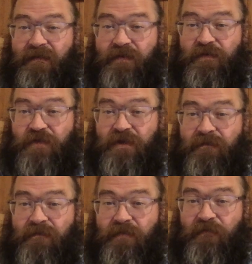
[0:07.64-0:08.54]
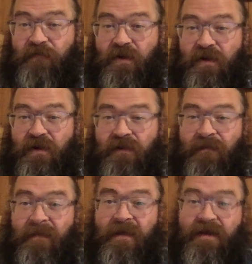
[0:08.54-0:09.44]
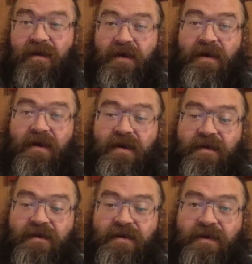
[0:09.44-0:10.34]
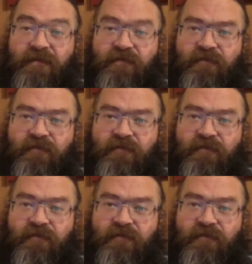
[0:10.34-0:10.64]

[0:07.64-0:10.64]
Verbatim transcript: if you trip or fall and uh,